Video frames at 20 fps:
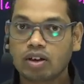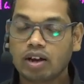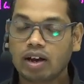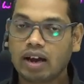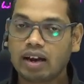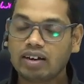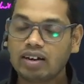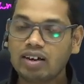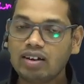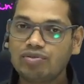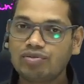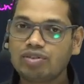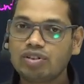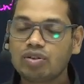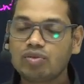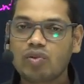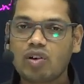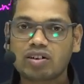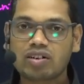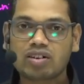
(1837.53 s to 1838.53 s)
And if the
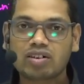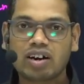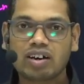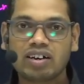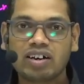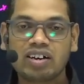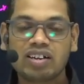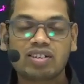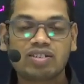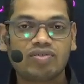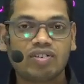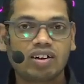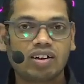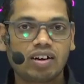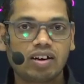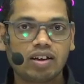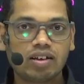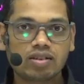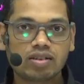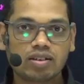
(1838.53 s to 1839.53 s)
water content is very
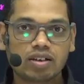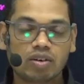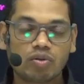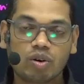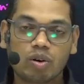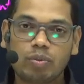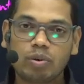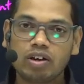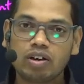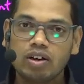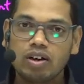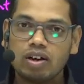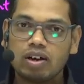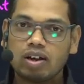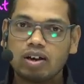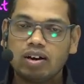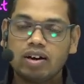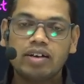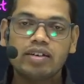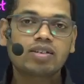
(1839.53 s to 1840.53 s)
less, there will be
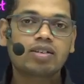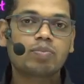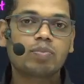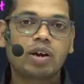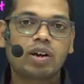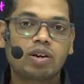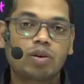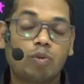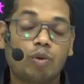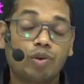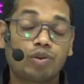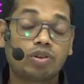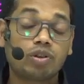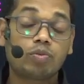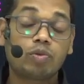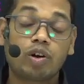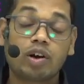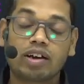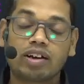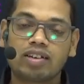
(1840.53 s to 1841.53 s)
less metabolism,
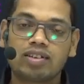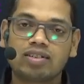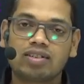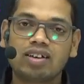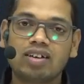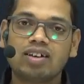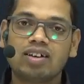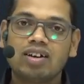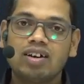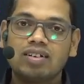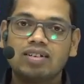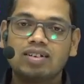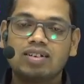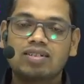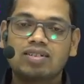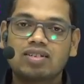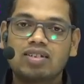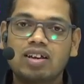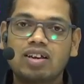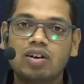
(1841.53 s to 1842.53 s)
or I can say the
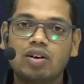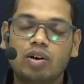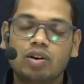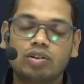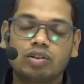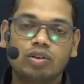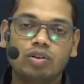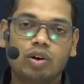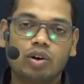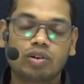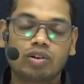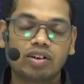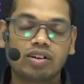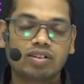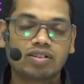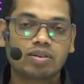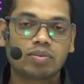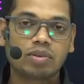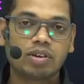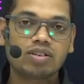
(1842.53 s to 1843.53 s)
cell or the
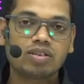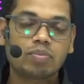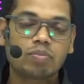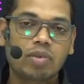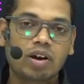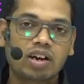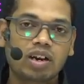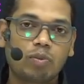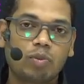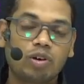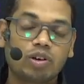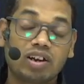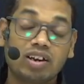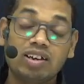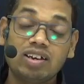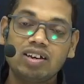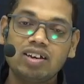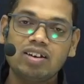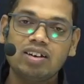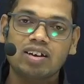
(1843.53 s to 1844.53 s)
organism is
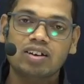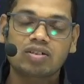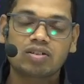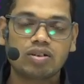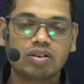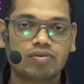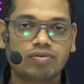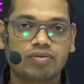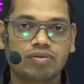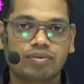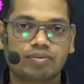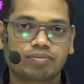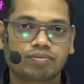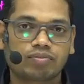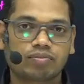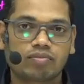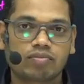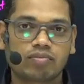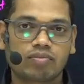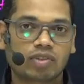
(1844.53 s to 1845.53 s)
metabolically inactive.
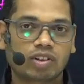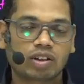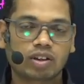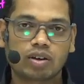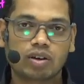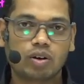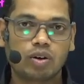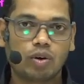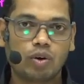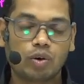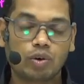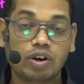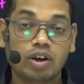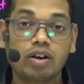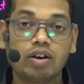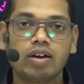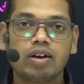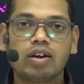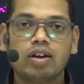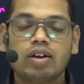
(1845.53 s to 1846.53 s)

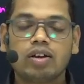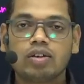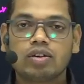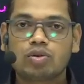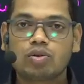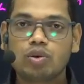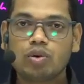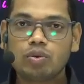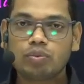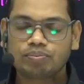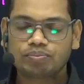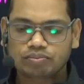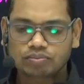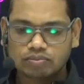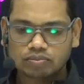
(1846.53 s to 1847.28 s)
Okay, so